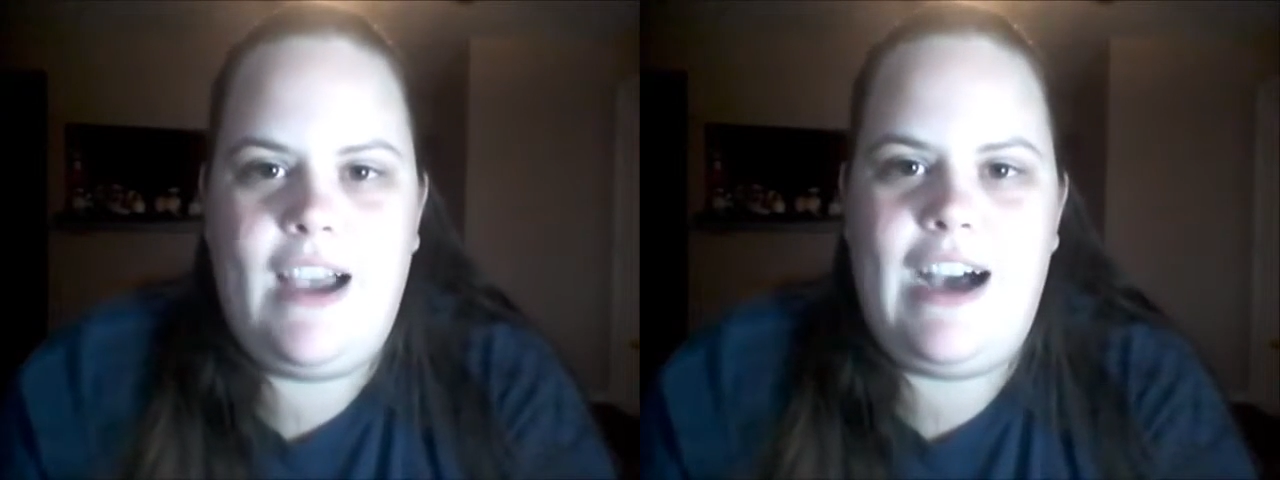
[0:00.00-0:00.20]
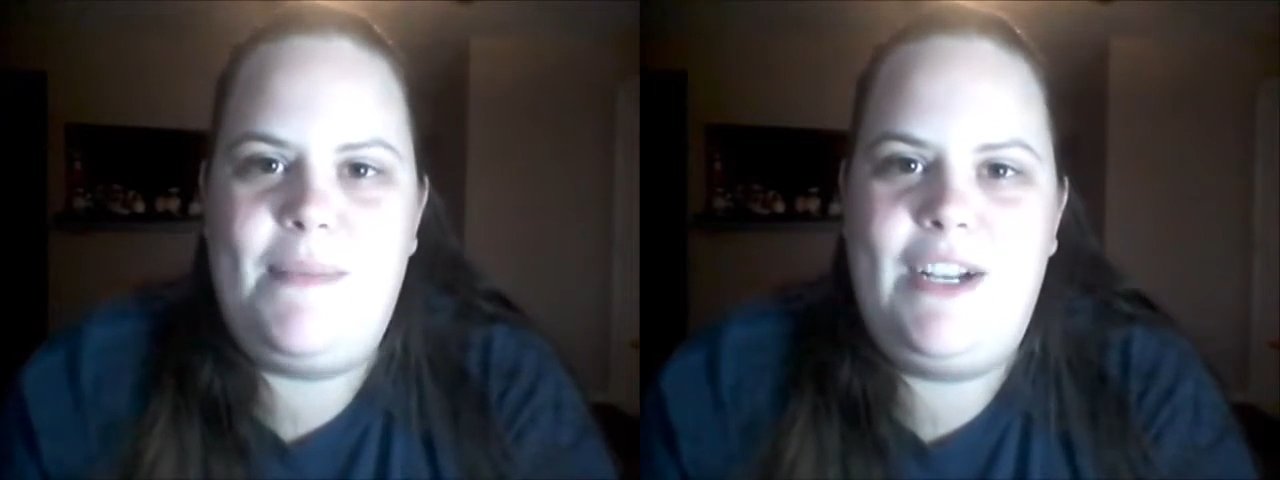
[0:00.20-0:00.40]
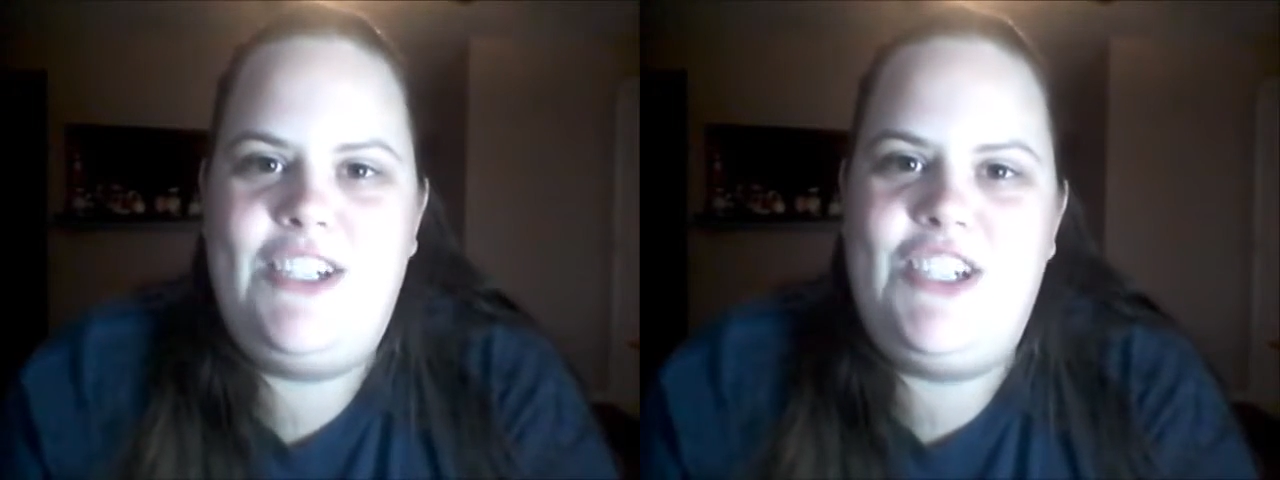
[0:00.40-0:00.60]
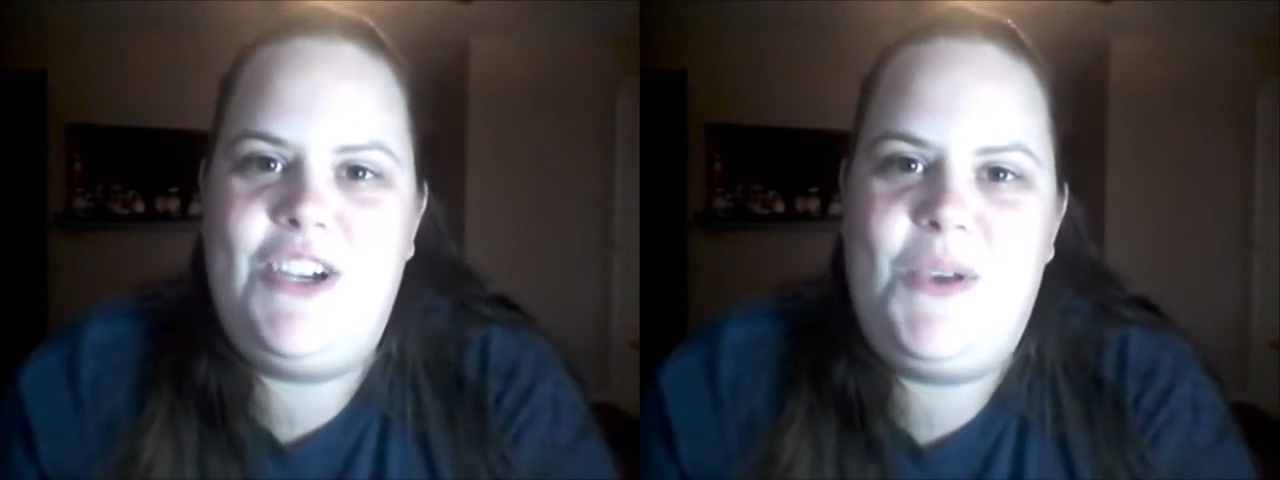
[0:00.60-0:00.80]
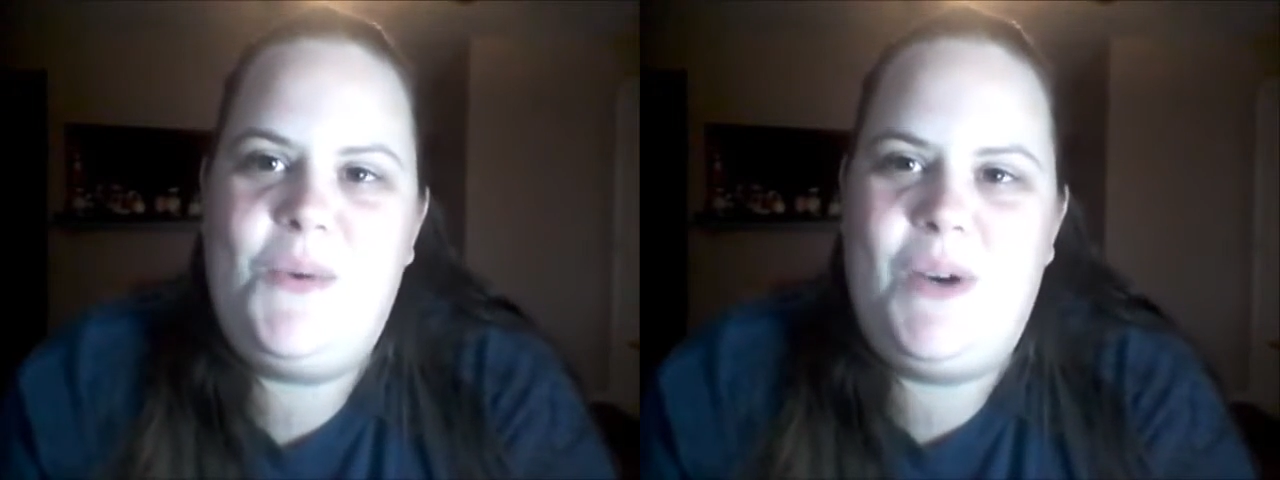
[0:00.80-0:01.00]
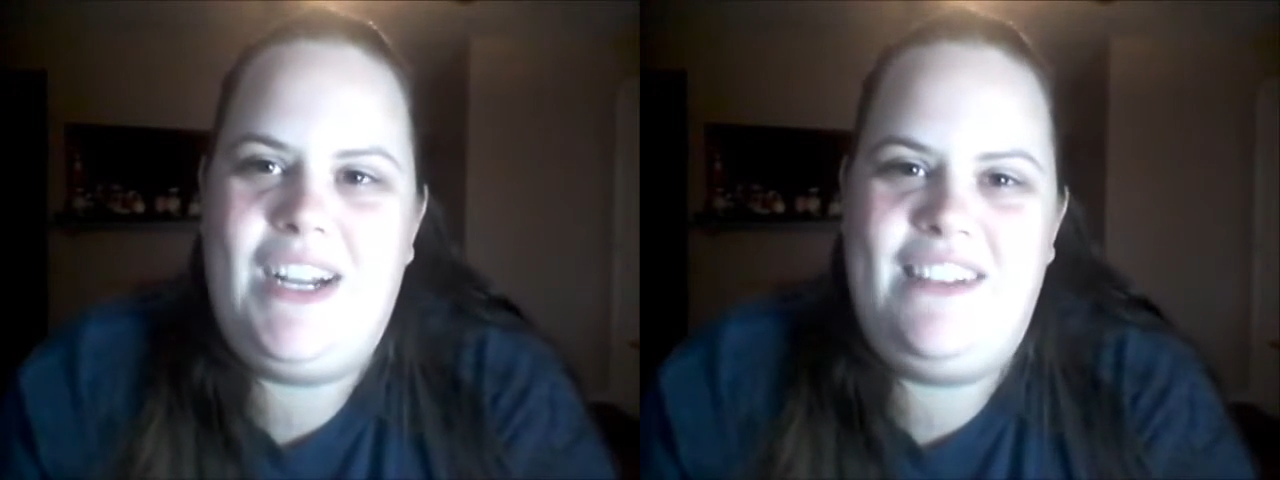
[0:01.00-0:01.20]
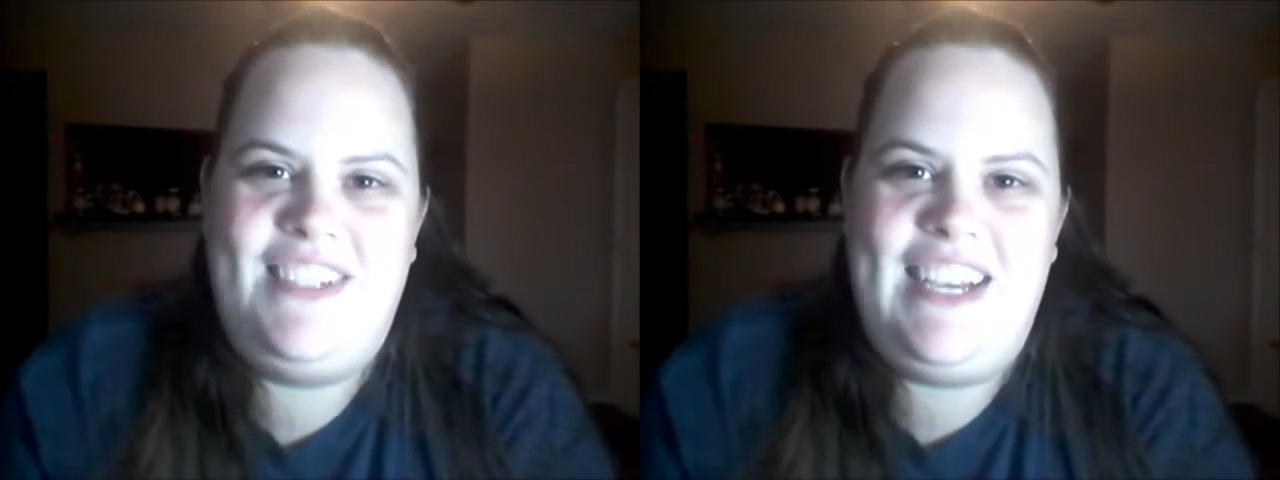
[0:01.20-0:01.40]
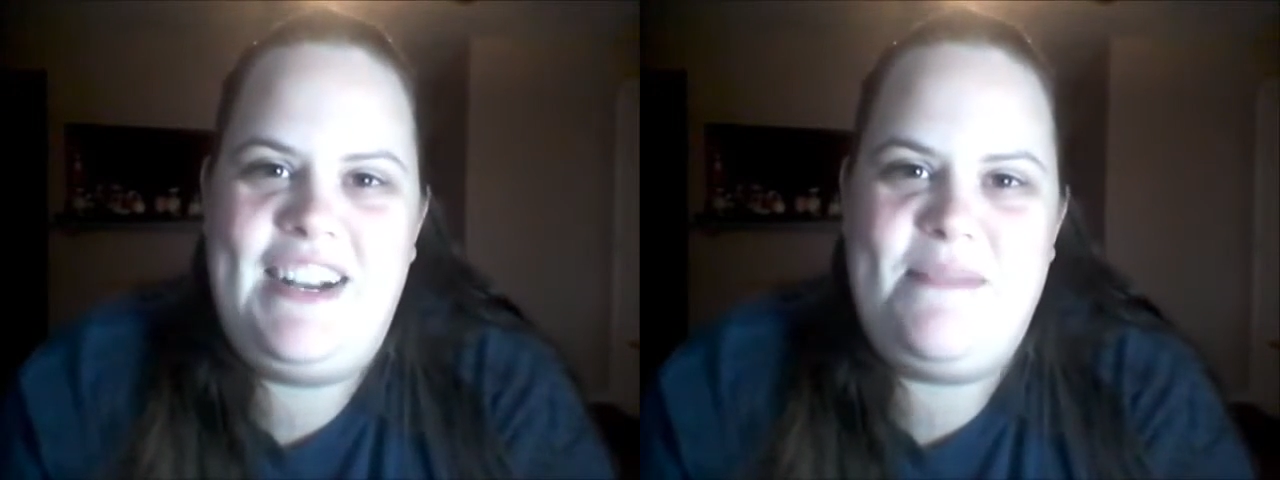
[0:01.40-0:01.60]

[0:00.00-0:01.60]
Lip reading: I'm going to show you what I've done.